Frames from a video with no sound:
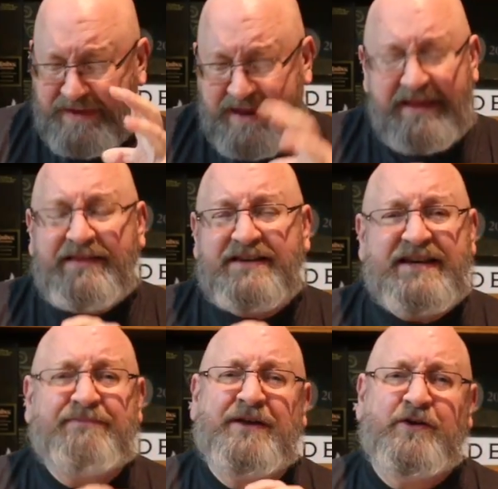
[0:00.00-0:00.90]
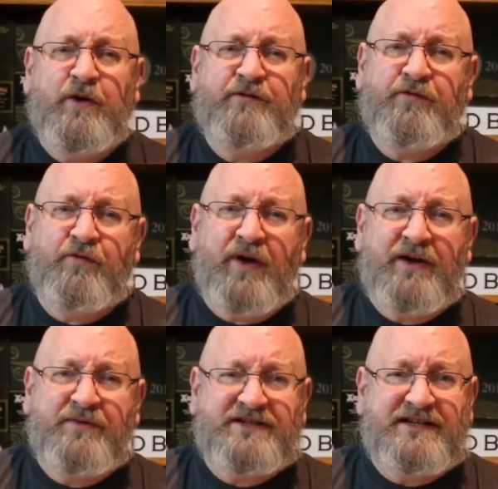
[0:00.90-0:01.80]
I think the same thing goes for rye
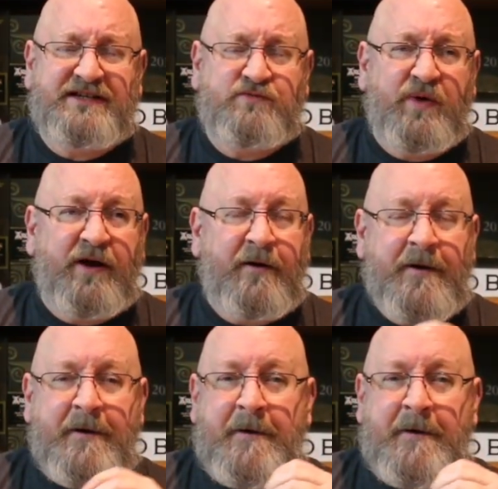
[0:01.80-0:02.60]
whiskeys as well.